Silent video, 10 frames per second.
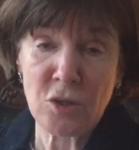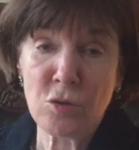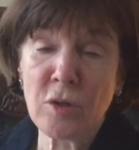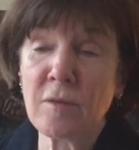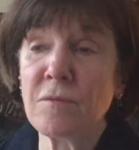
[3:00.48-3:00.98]
So
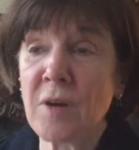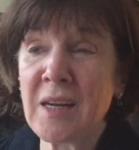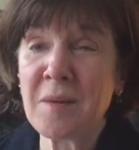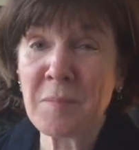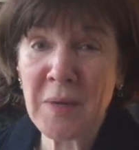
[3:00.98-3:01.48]
you can
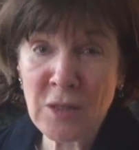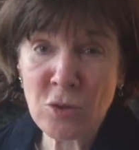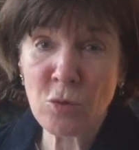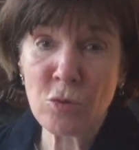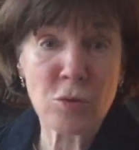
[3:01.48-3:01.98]
find a
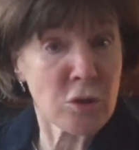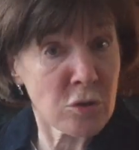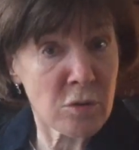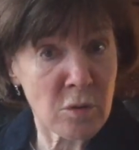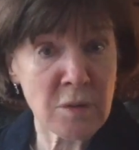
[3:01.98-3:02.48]
mentor who can
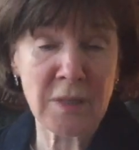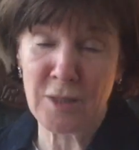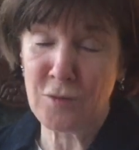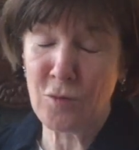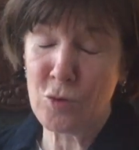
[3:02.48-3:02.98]
do those
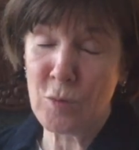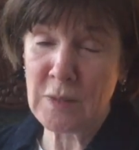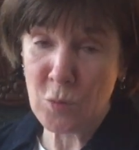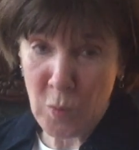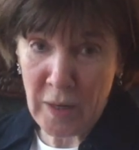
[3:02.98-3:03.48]
things for you
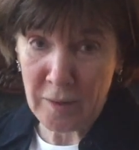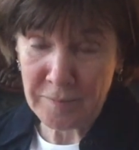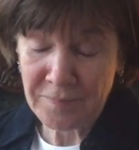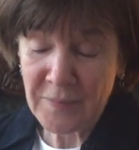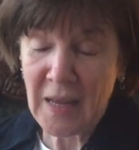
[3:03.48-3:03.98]
as well.
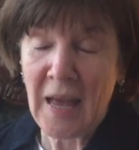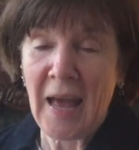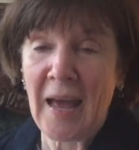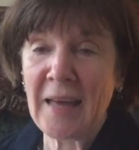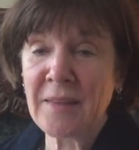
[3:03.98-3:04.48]

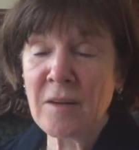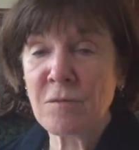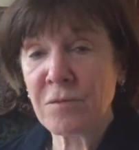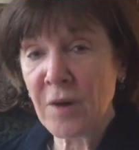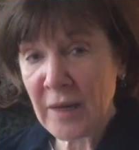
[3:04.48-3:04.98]
And then
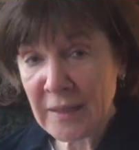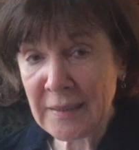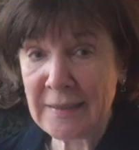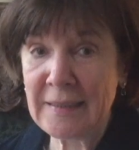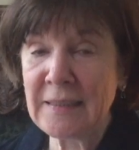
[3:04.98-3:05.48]

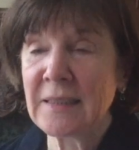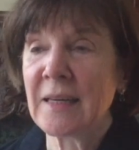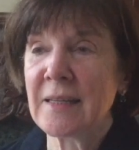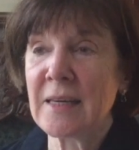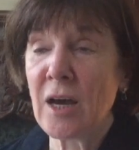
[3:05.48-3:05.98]
finally,
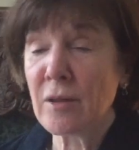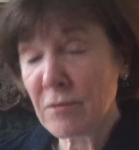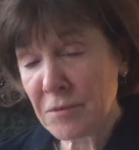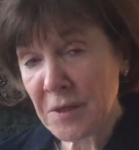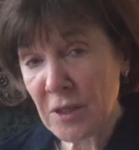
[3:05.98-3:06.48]
the
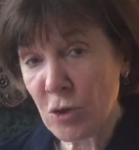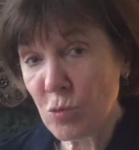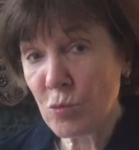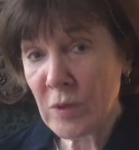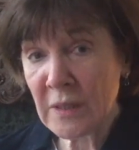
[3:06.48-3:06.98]
other thing that
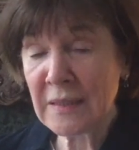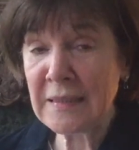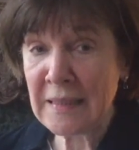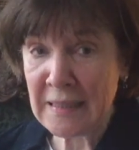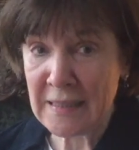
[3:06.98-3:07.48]
you really
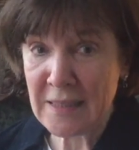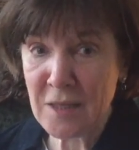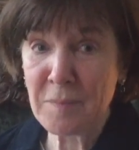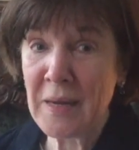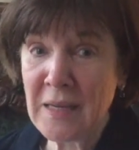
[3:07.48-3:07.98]
need
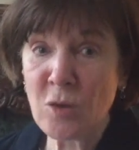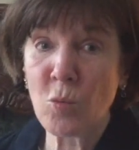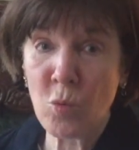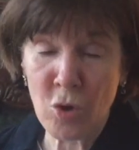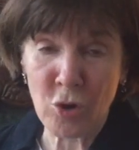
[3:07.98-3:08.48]
to make
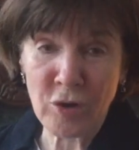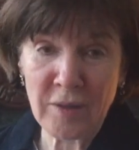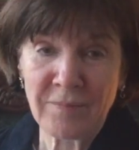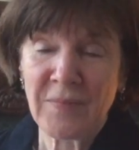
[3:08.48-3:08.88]
it work